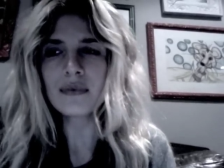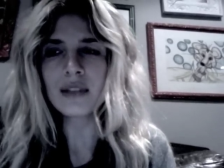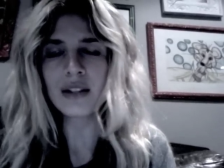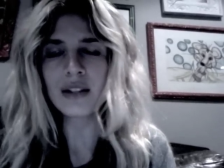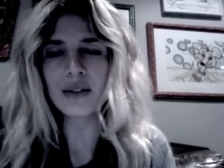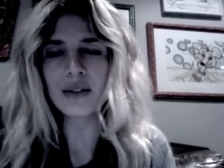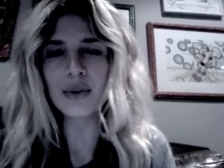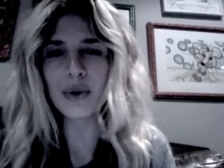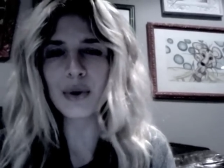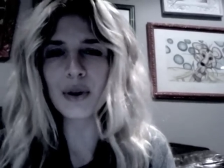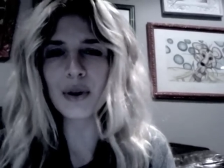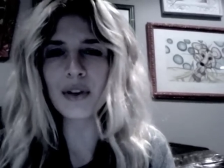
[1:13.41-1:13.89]

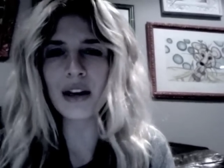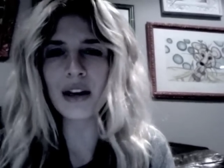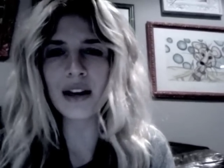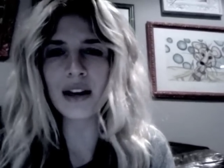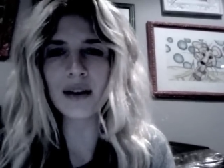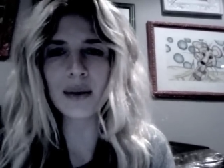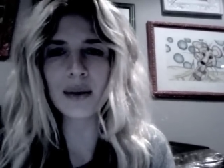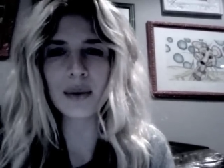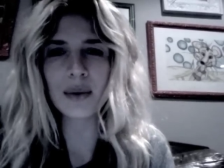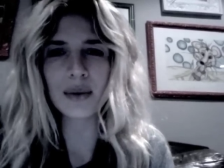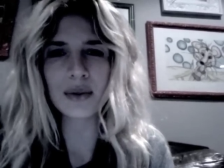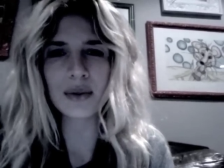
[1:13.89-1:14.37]
sort of that
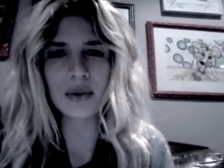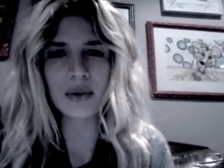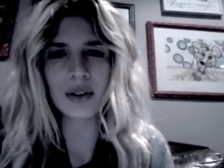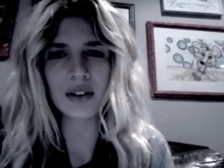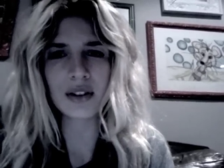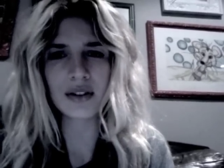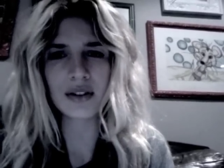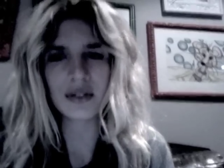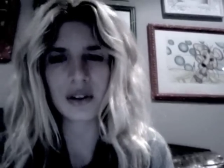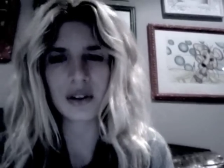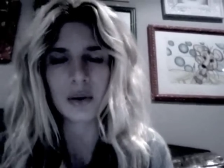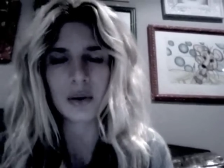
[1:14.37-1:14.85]
whole sort
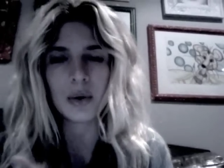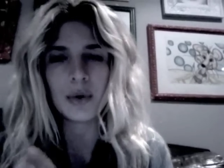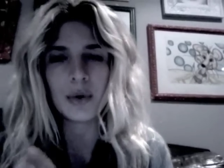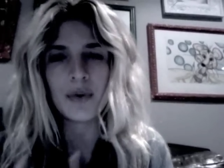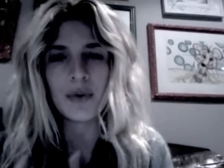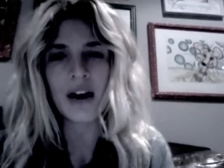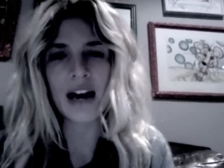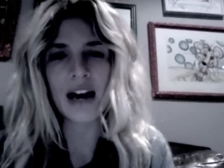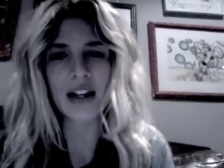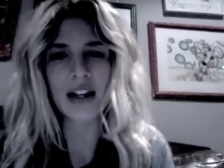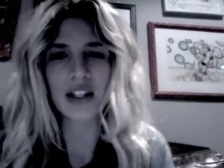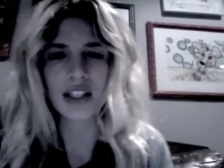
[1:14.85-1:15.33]
of
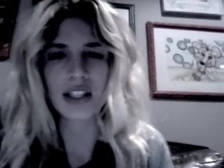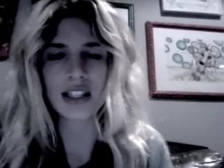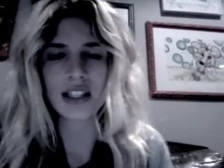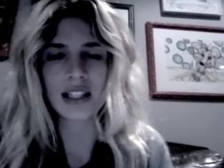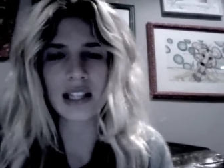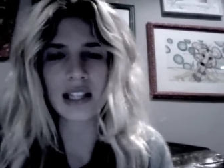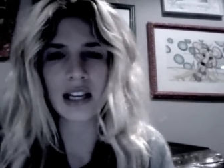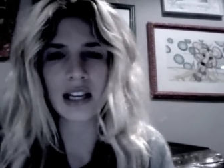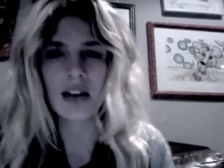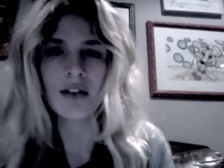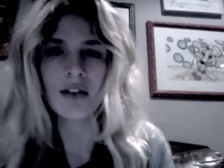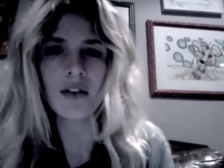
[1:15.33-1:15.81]
old-fashioned,
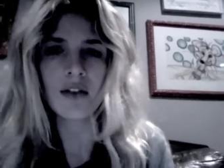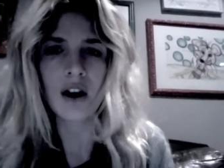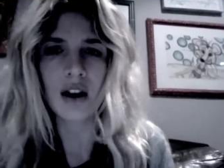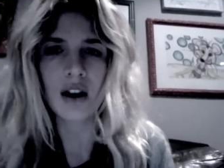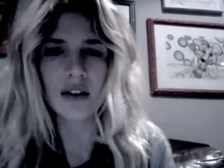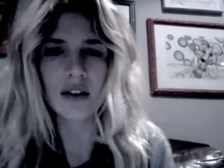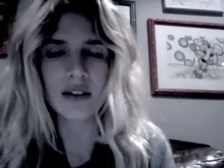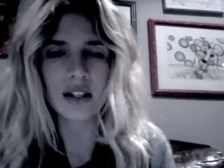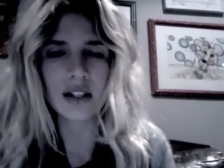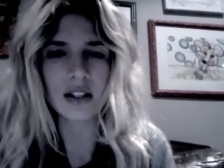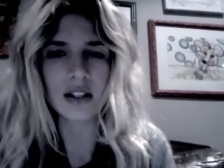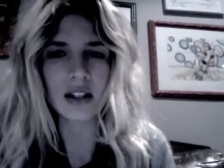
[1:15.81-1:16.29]
like,
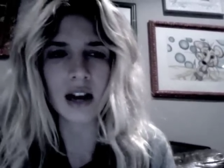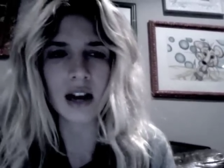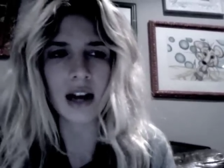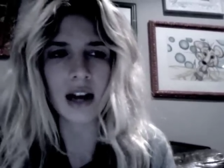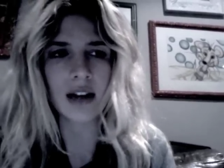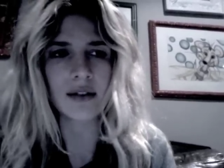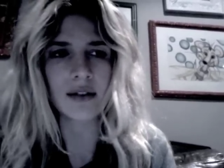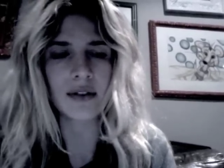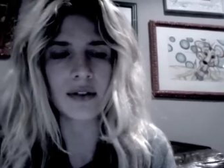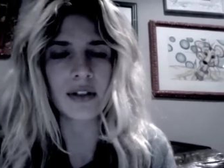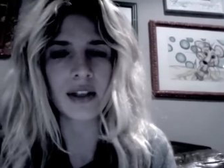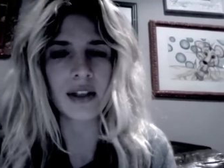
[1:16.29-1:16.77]
vaudeville
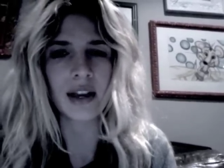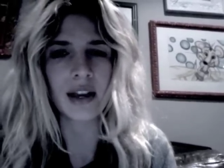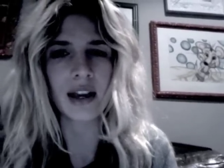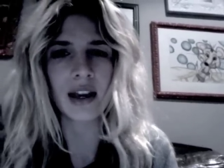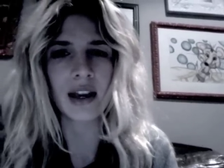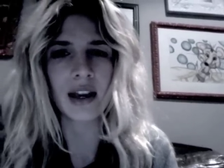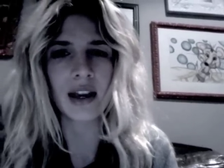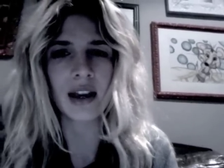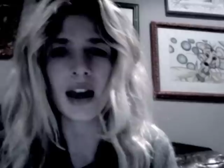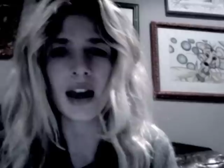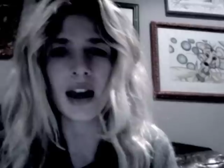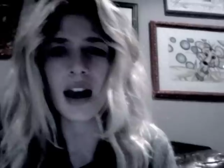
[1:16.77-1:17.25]
kind of
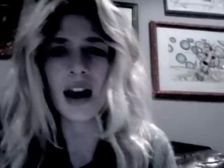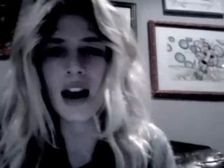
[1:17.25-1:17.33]
thing.